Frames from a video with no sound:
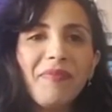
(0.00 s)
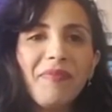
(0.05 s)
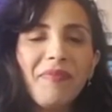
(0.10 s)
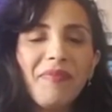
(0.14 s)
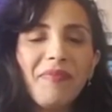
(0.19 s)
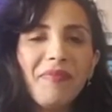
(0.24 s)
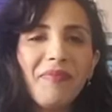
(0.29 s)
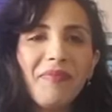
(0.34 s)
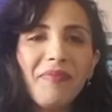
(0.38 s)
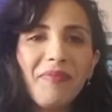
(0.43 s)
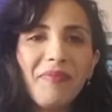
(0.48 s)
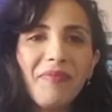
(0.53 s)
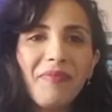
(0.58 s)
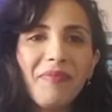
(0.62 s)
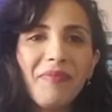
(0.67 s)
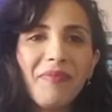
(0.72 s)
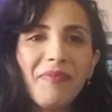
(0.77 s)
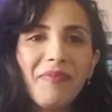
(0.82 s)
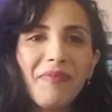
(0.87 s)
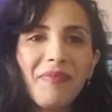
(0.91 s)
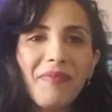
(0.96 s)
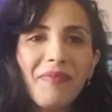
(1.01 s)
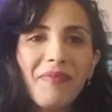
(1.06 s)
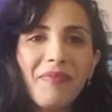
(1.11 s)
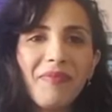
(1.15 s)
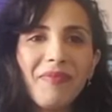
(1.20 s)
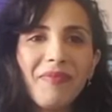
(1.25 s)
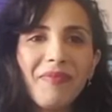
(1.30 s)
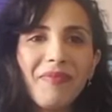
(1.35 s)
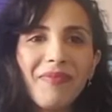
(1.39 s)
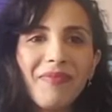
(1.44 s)

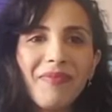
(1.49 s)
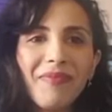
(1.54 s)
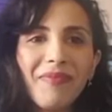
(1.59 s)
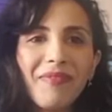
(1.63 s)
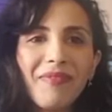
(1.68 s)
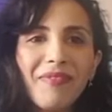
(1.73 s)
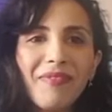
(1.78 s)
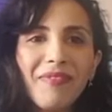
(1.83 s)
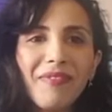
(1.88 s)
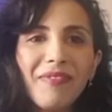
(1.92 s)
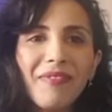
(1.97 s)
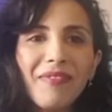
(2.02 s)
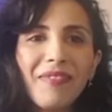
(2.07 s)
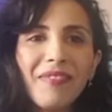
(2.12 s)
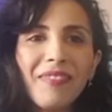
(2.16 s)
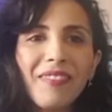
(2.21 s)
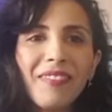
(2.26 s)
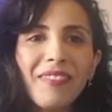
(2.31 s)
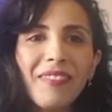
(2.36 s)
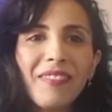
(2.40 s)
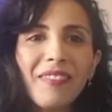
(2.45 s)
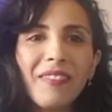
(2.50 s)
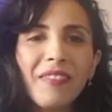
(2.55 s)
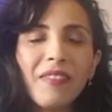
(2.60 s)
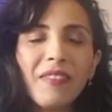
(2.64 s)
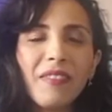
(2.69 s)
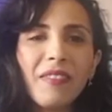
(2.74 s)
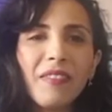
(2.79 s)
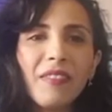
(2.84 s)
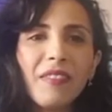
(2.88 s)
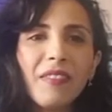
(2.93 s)

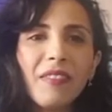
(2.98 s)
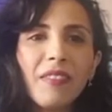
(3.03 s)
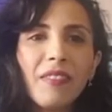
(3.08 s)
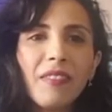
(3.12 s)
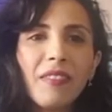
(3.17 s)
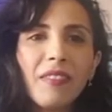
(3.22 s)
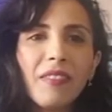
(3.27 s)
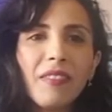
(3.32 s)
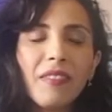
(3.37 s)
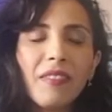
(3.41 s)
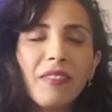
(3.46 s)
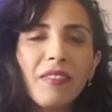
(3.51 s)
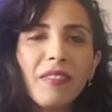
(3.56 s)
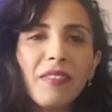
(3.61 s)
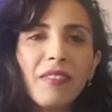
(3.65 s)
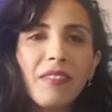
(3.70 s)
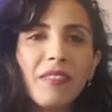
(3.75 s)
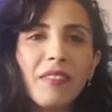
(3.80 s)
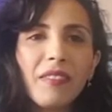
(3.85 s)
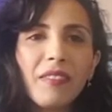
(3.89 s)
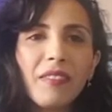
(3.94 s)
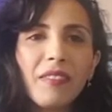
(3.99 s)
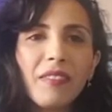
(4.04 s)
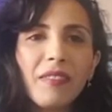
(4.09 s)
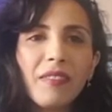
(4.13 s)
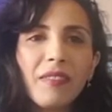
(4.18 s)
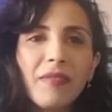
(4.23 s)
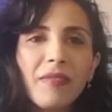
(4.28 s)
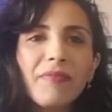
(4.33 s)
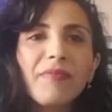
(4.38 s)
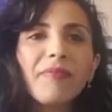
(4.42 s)

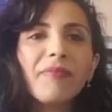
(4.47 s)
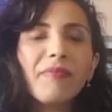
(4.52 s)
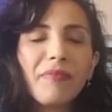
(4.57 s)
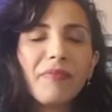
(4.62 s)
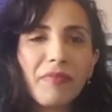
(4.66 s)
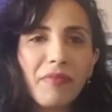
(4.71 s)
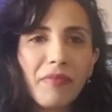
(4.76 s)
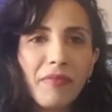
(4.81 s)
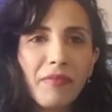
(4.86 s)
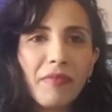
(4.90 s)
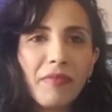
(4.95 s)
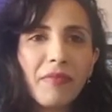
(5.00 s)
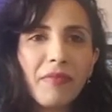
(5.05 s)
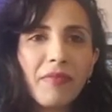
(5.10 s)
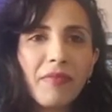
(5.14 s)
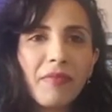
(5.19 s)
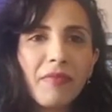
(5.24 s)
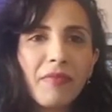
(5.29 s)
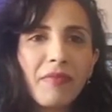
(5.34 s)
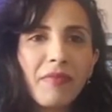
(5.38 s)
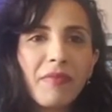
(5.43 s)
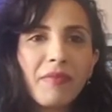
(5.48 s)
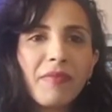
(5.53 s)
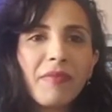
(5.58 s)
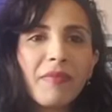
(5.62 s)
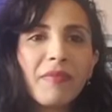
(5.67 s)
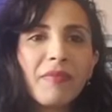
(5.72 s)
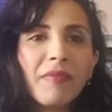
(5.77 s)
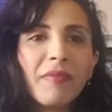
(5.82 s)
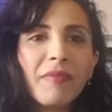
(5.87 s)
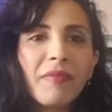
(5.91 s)

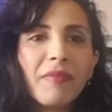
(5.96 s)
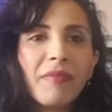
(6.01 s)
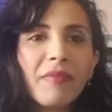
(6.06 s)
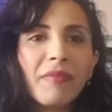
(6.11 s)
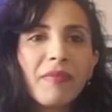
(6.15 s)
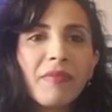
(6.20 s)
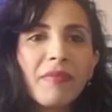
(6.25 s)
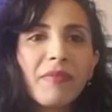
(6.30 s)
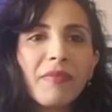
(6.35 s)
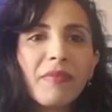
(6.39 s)
This person isn't speaking.